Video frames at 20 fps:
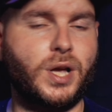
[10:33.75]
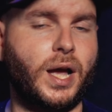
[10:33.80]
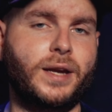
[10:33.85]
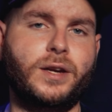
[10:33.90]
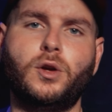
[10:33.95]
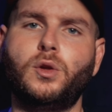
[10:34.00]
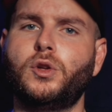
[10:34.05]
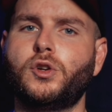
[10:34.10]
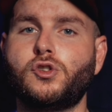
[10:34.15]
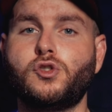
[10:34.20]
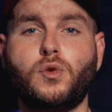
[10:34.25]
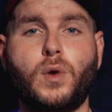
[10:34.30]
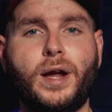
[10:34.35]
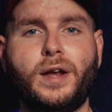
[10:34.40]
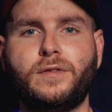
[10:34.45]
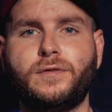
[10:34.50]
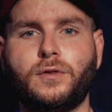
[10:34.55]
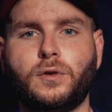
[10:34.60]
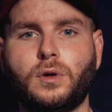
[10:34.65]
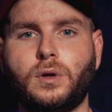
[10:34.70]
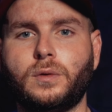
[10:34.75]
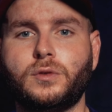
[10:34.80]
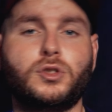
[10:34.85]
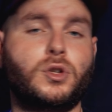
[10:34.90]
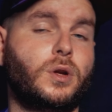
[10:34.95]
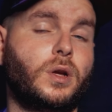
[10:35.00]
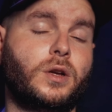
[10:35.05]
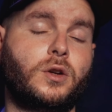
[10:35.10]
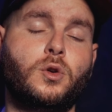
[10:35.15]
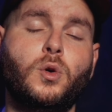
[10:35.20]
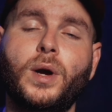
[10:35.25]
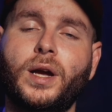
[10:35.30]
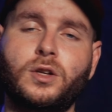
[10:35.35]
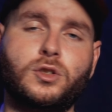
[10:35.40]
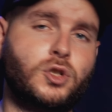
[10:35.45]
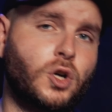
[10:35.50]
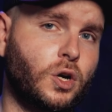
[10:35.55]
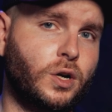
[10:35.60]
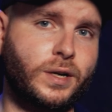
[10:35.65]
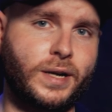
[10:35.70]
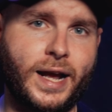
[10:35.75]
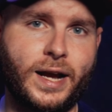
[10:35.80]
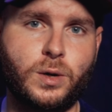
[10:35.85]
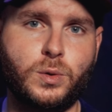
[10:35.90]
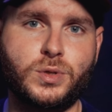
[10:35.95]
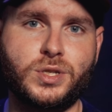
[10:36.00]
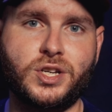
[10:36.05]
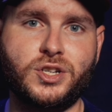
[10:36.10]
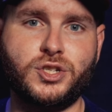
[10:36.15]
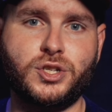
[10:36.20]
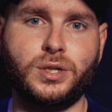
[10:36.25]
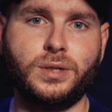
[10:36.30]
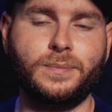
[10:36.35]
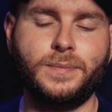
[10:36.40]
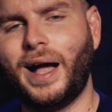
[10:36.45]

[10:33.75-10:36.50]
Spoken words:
I know they're great for quick target acquisition.